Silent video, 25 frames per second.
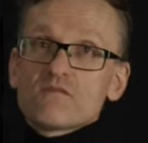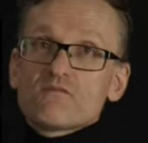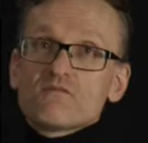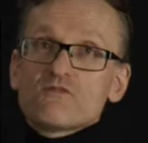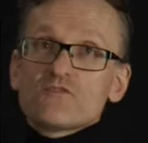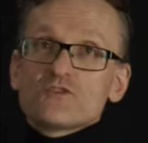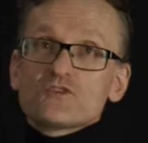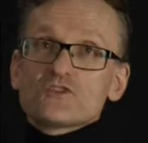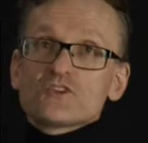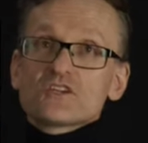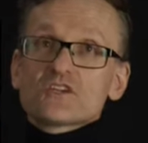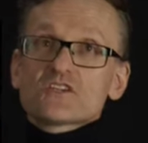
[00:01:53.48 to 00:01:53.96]

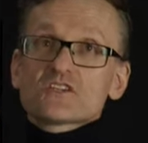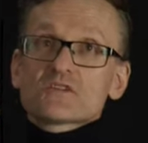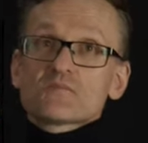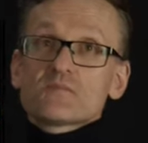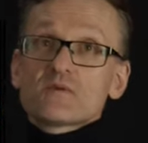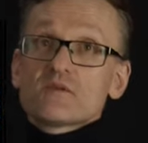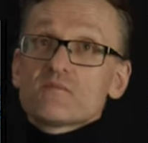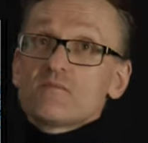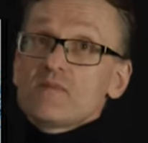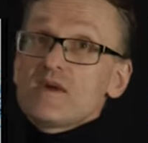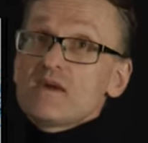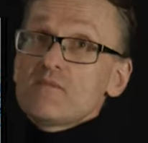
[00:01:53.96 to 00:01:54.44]
physics,
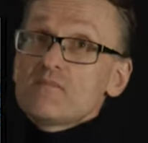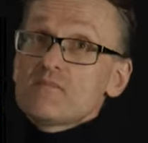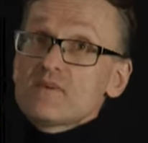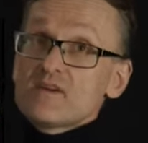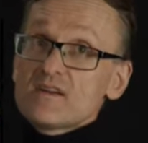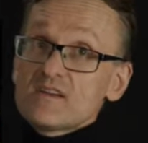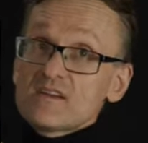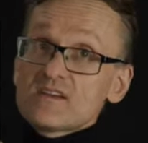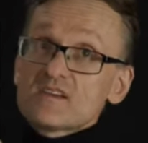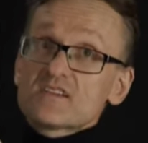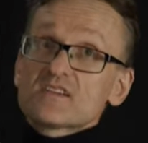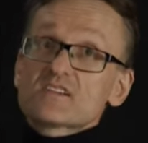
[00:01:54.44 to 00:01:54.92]
but
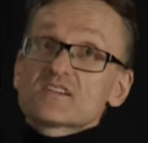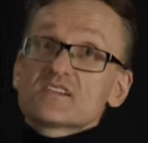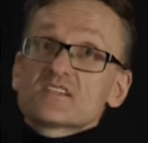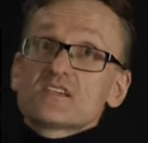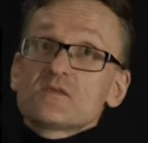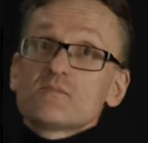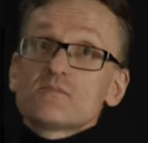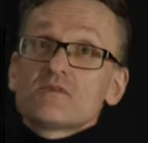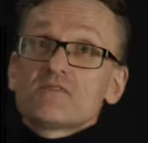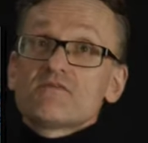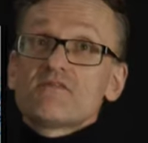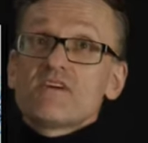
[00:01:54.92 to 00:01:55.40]
maybe
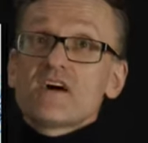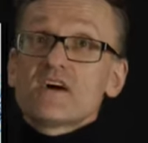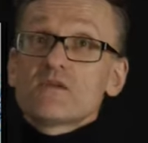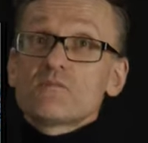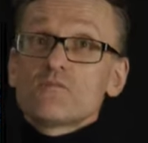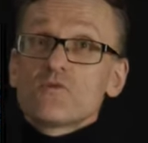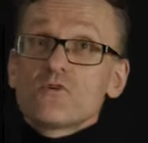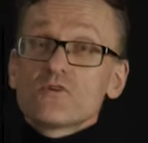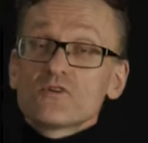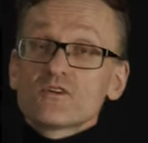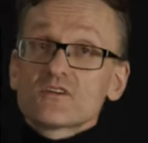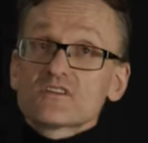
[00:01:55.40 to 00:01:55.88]
simplified
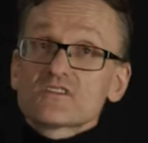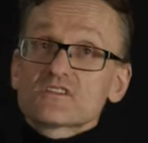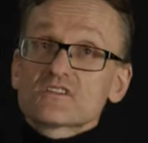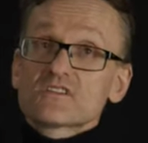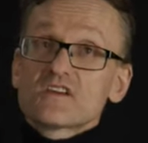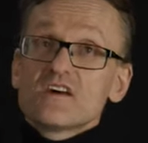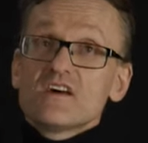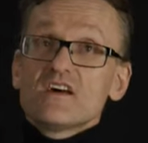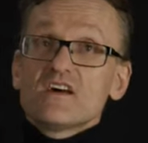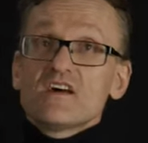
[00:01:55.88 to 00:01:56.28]
models.